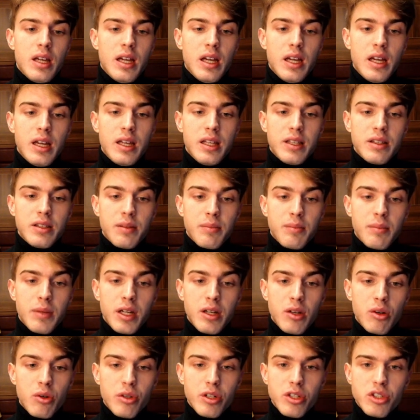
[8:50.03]
And
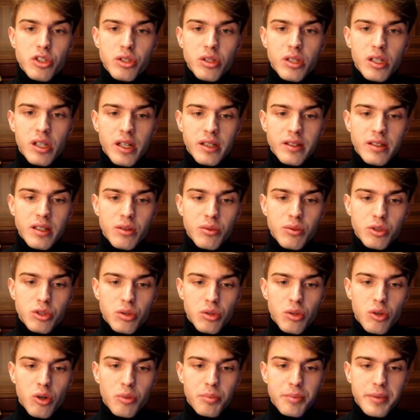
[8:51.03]
my original idea was
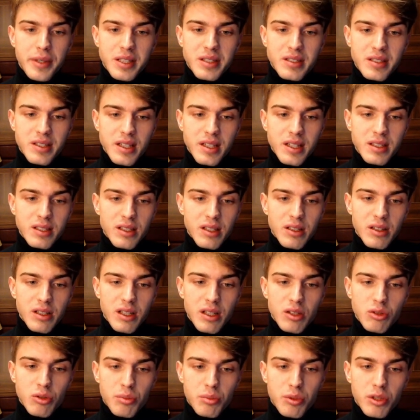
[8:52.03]
to go b6 and
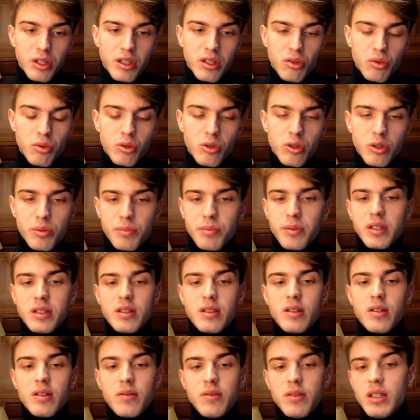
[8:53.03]
then to bring the rook,
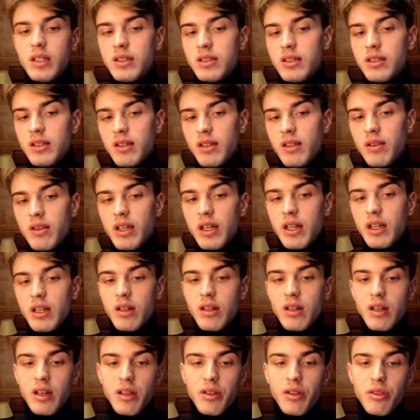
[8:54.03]
but this
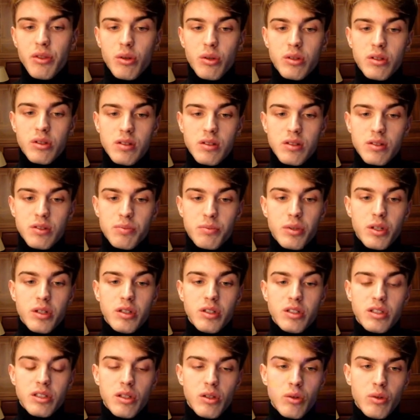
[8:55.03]
then I thought is
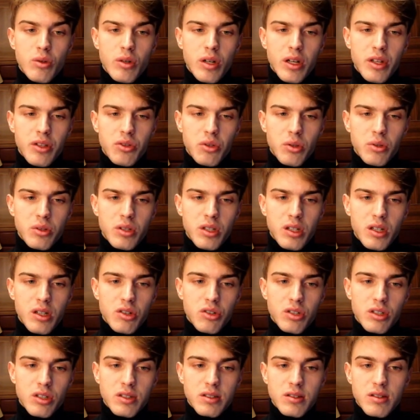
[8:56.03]
pretty slow. I thought he
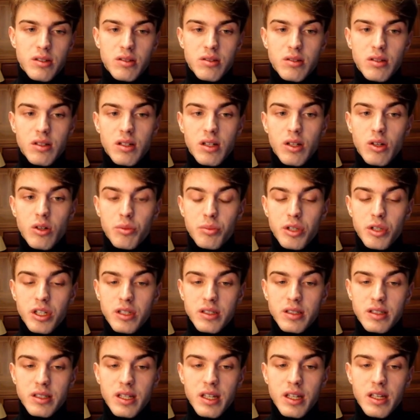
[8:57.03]
can just now bring
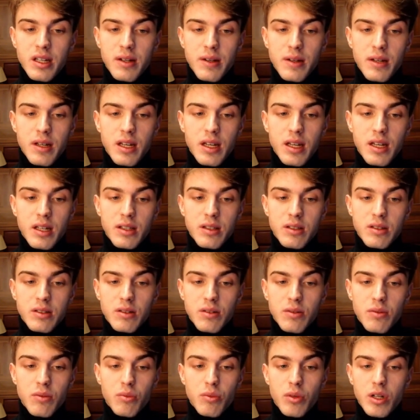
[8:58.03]
his king, and
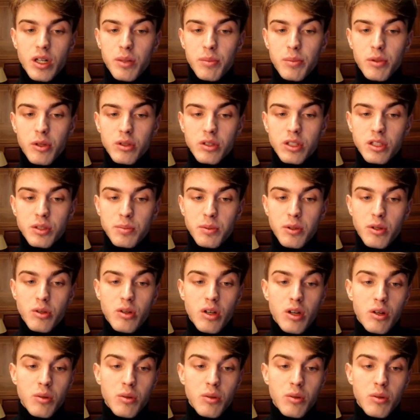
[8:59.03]
when I block this pawn,